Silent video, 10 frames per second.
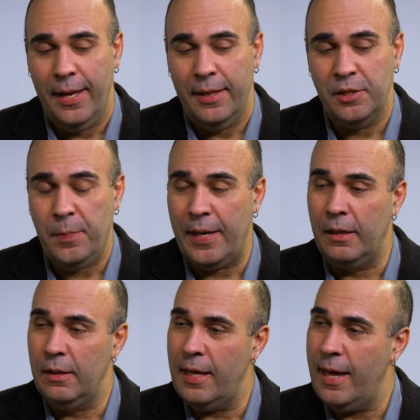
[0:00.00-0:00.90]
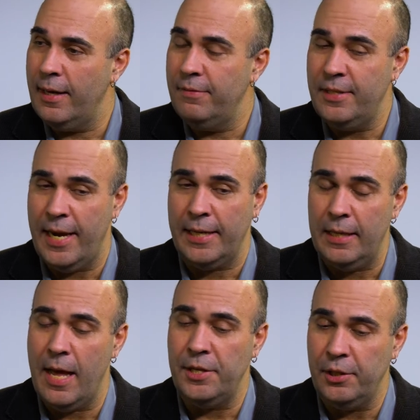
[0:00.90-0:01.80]
there's been a lot of
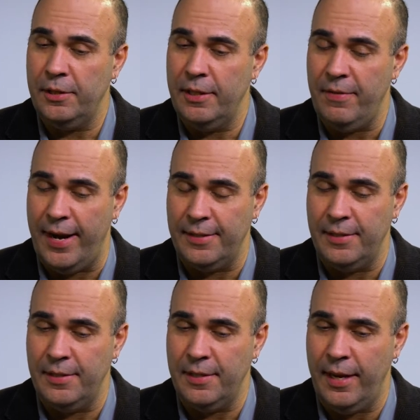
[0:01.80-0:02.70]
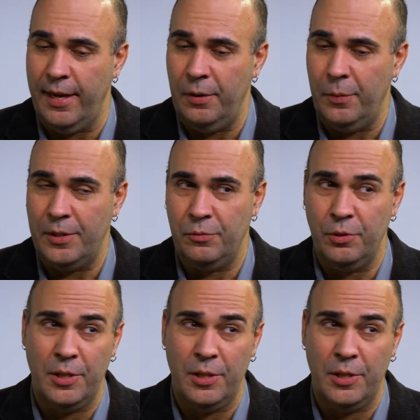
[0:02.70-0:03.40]
technological advances in what's